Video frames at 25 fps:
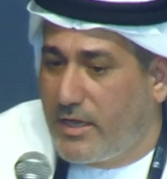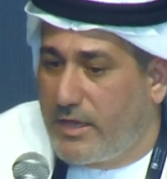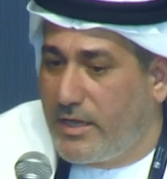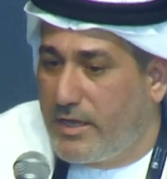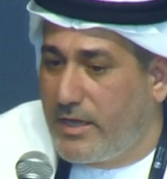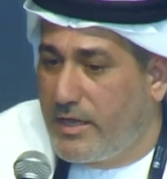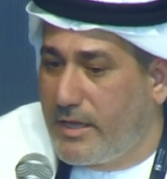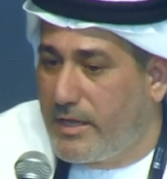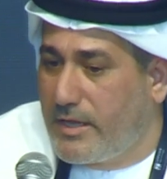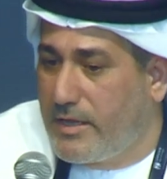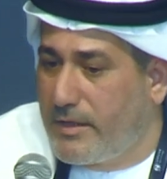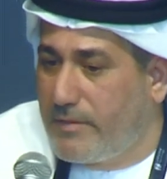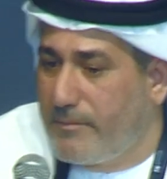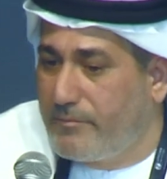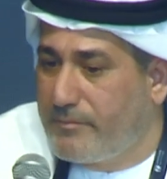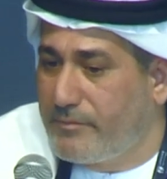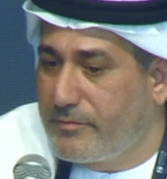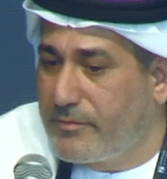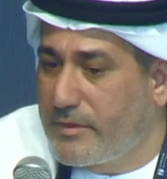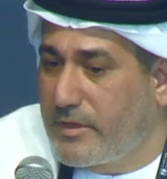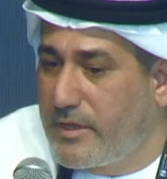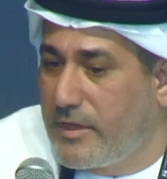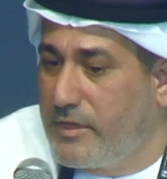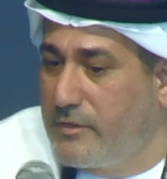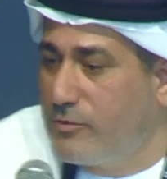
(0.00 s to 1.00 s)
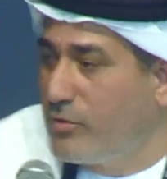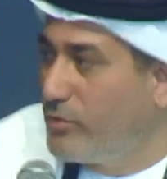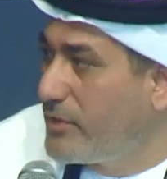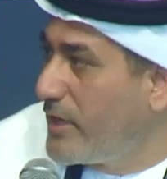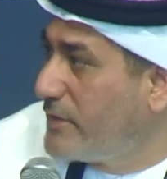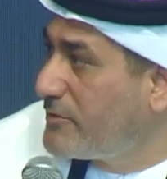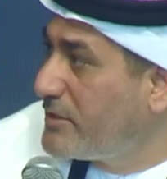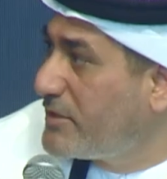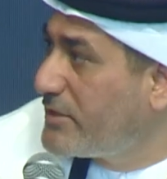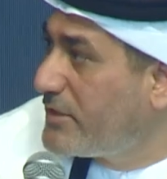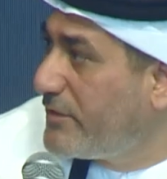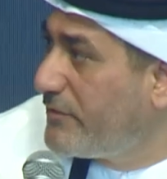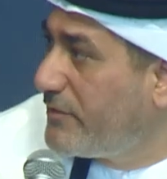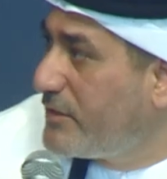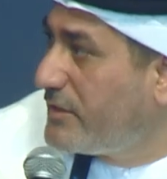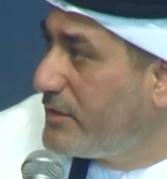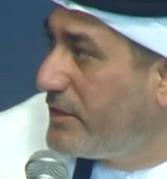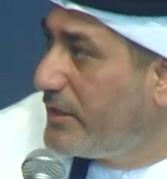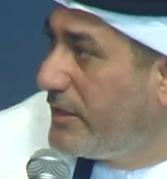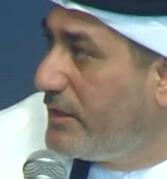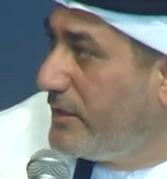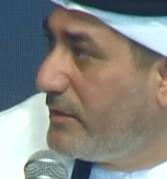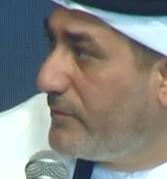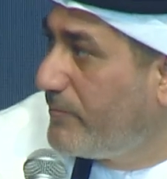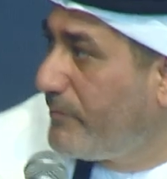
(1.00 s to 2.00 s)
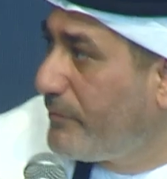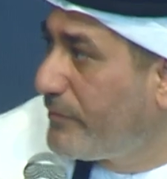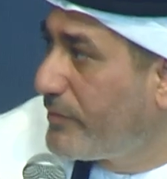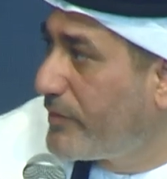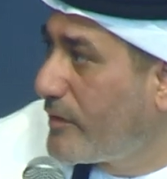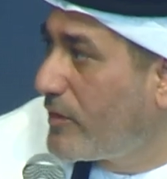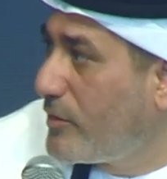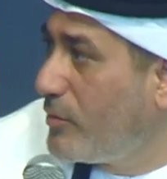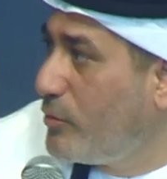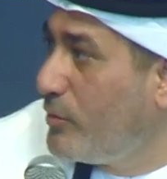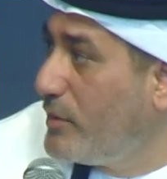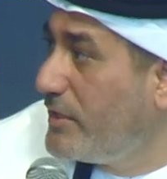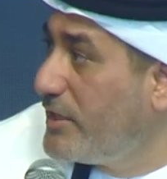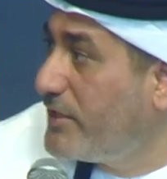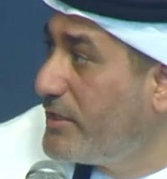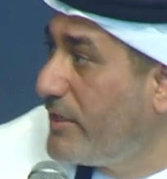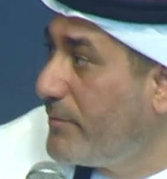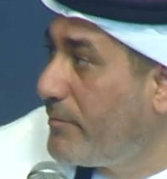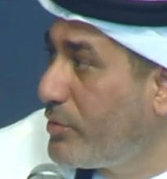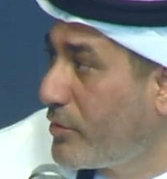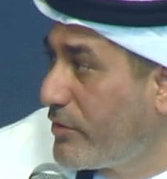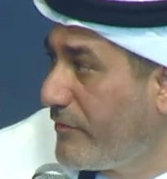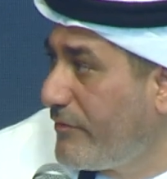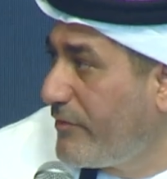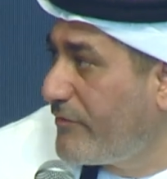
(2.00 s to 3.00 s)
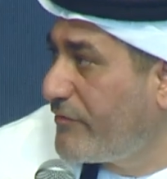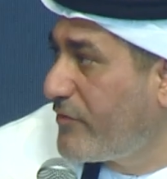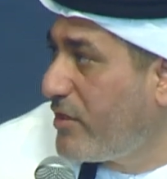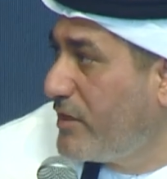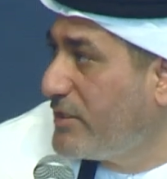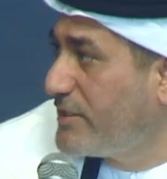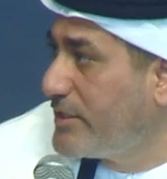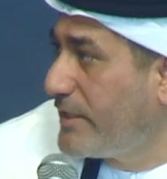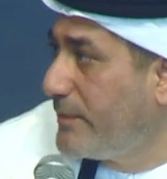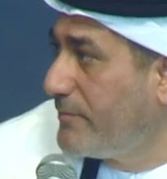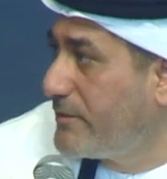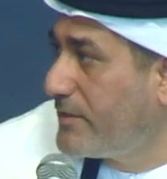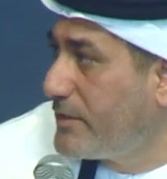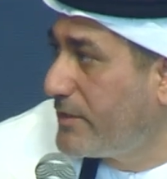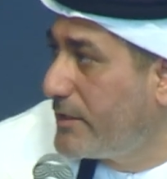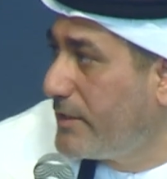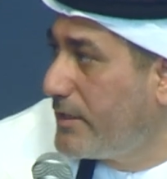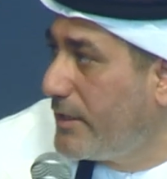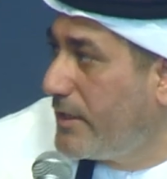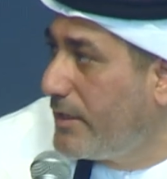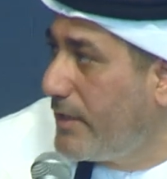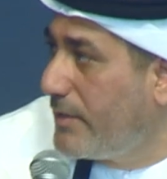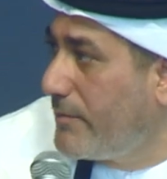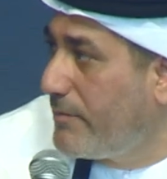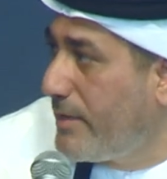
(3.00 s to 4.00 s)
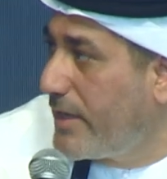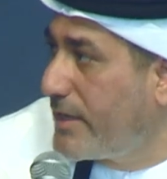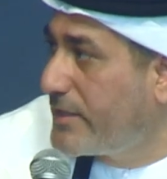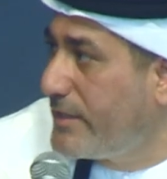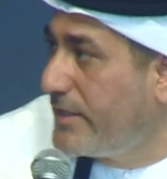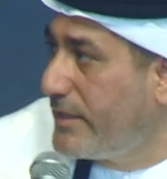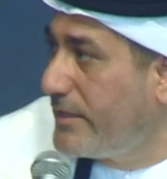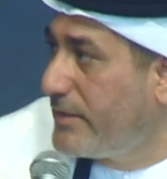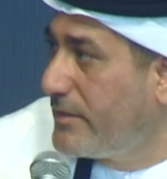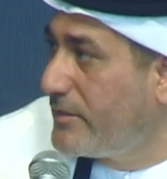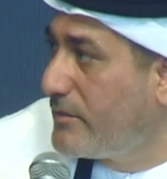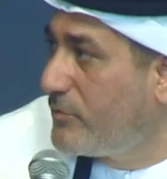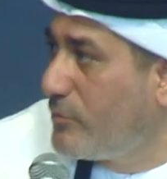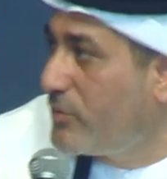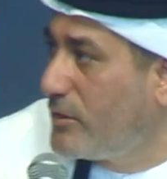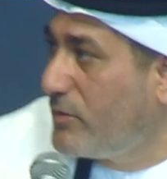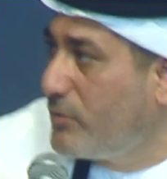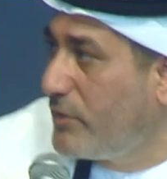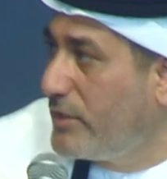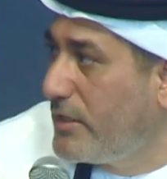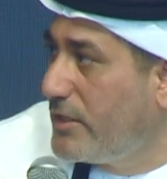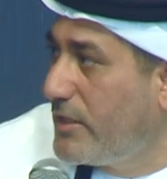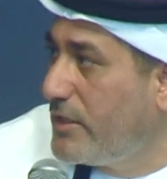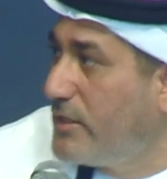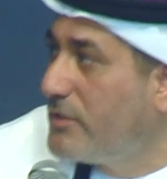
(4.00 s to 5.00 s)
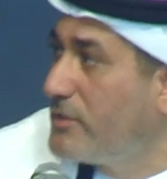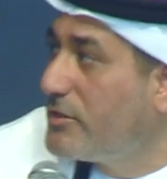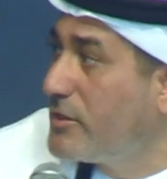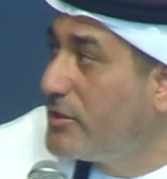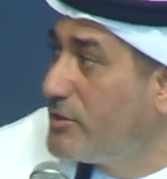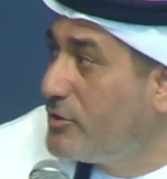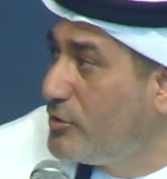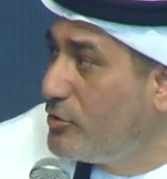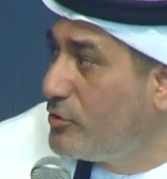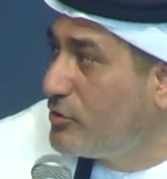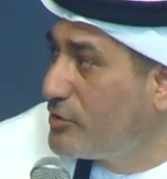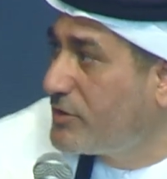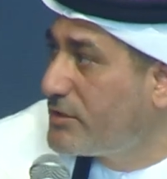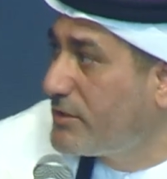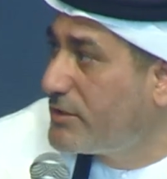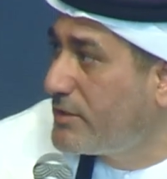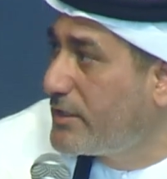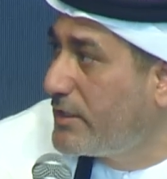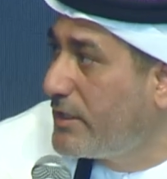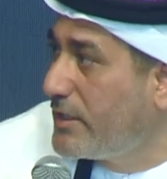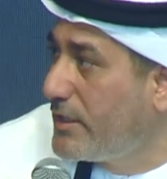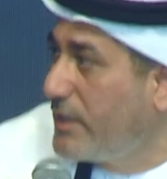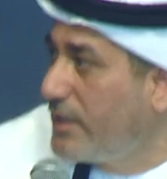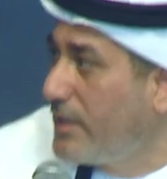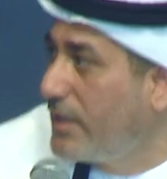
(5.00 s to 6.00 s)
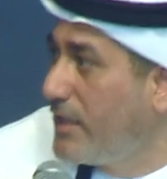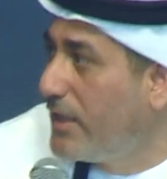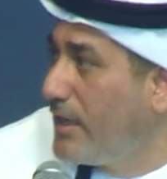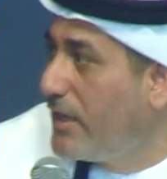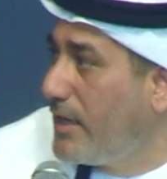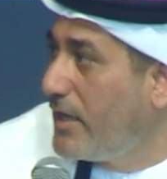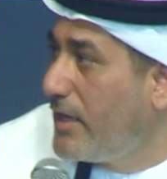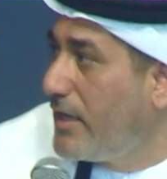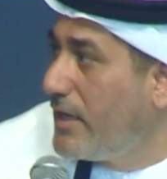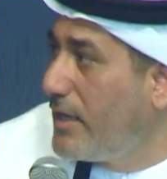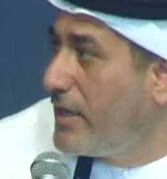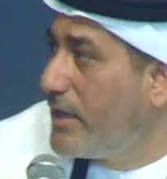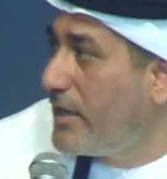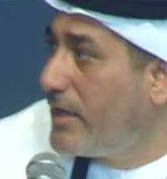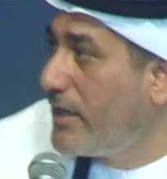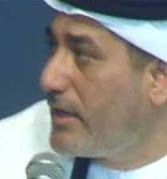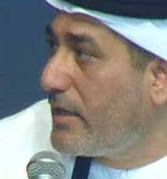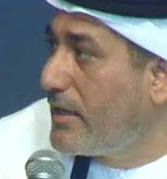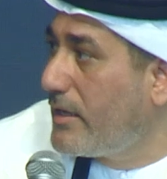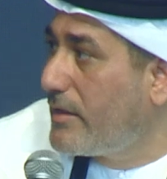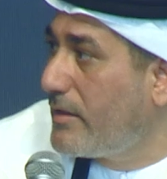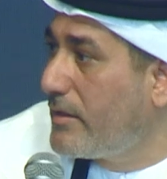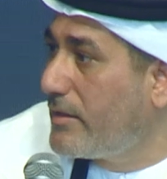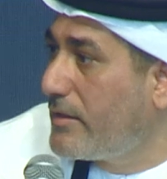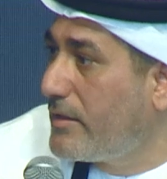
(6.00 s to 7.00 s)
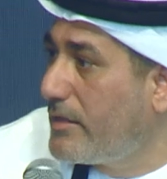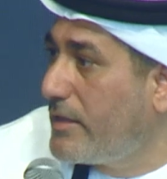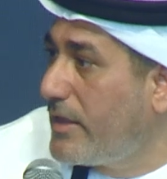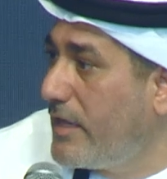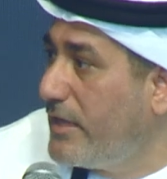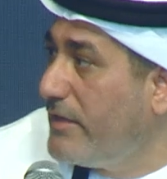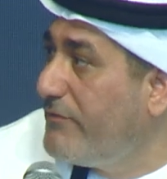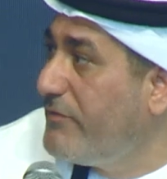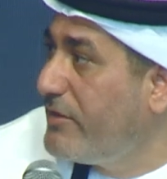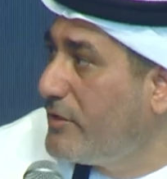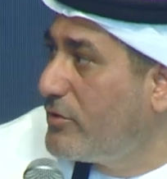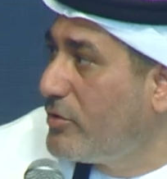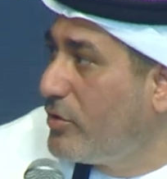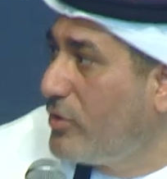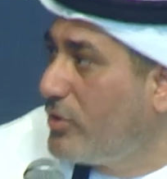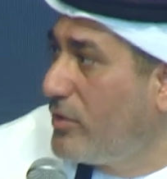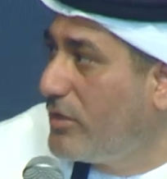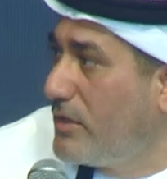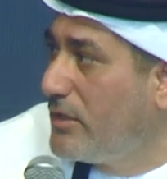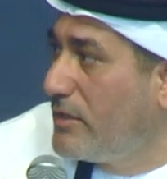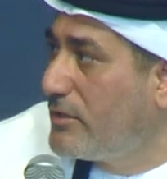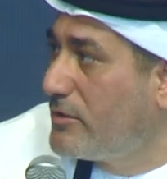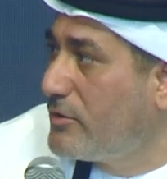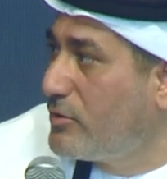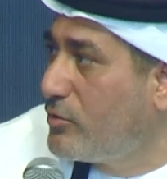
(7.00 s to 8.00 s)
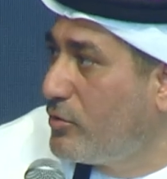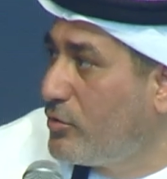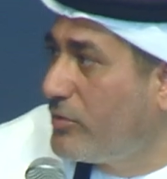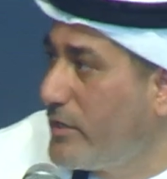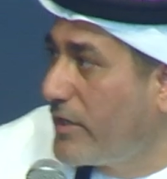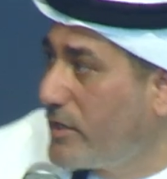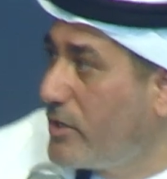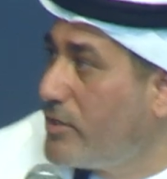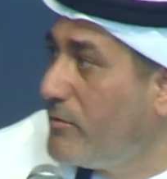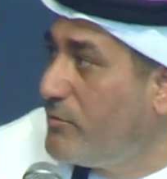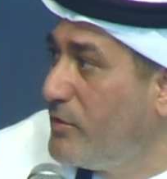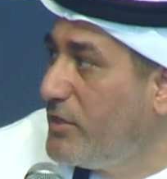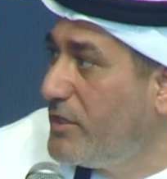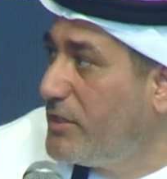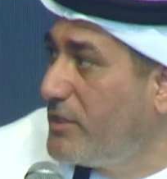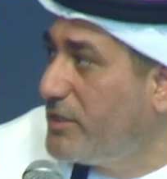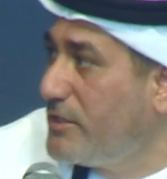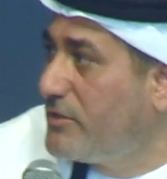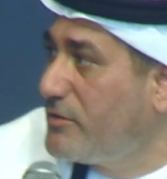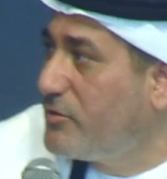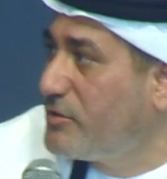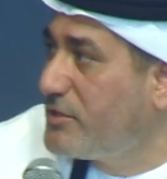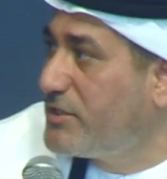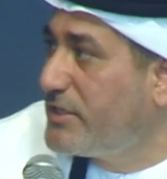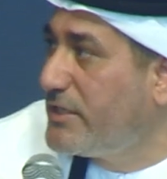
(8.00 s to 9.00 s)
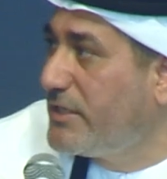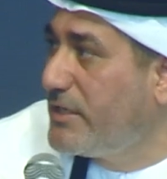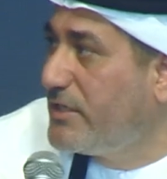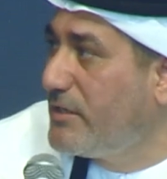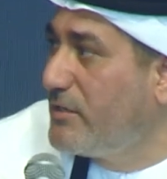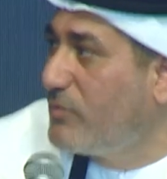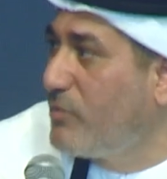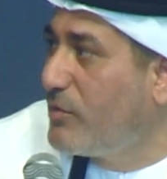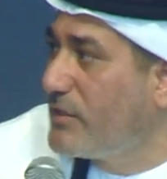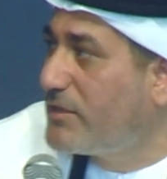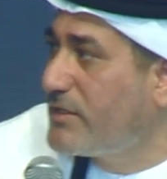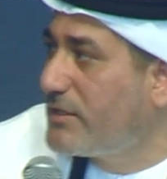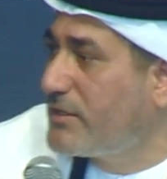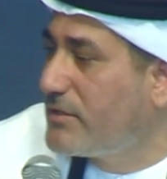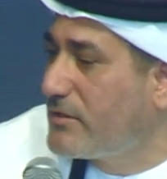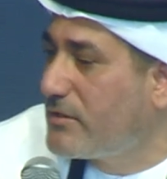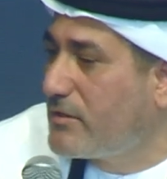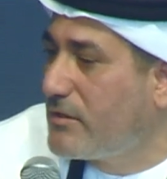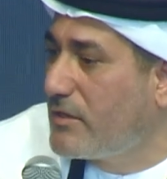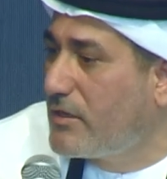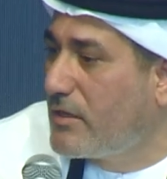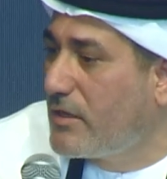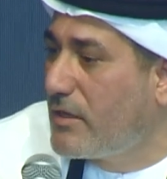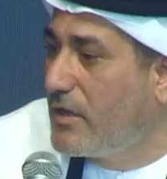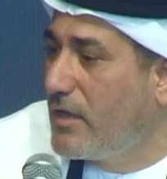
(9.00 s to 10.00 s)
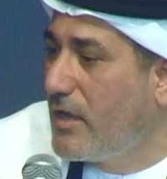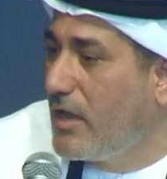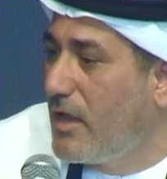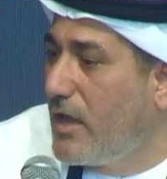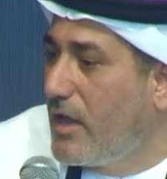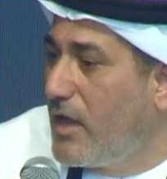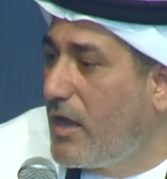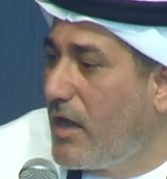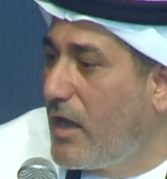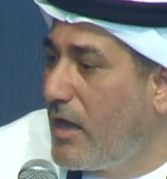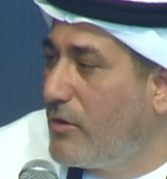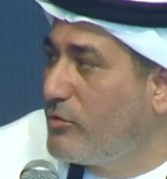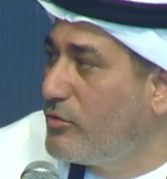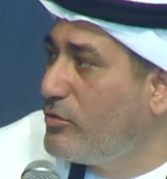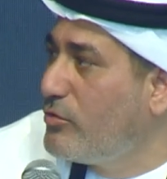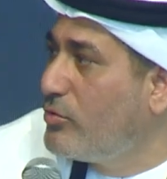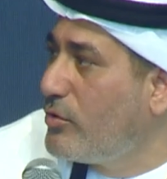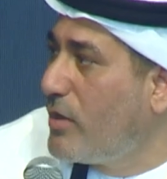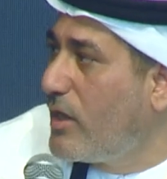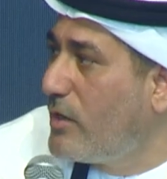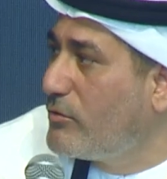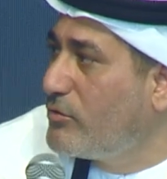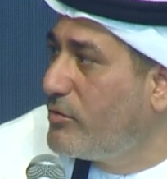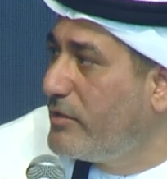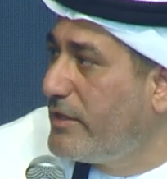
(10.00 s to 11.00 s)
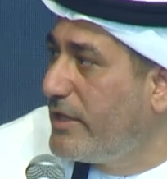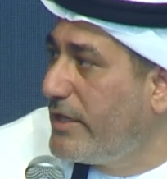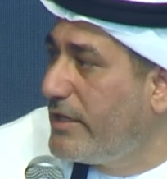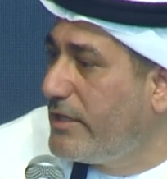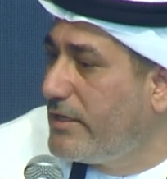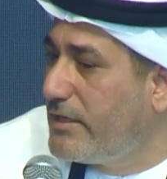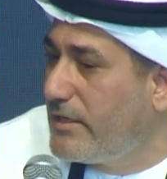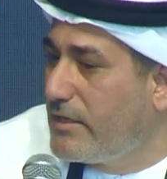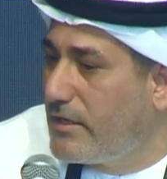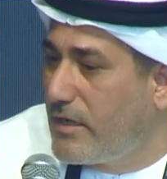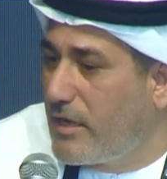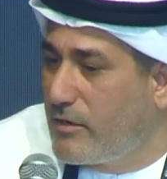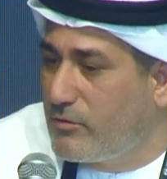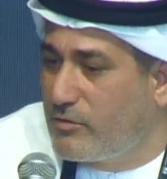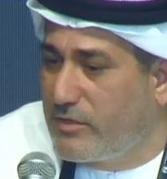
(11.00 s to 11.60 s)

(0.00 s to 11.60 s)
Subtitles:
In 2017, we did a proof of concept back then when we introduced the eVTOL to the community to see what, how do they